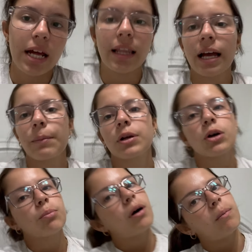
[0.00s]
Like, I'm gonna go
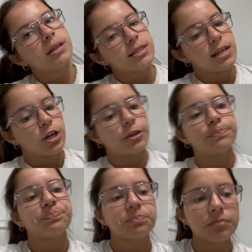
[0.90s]
to Publix
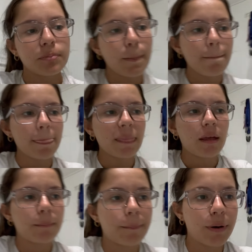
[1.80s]
later,
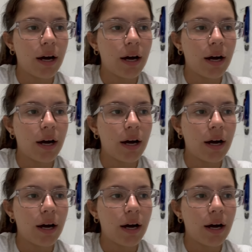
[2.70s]
but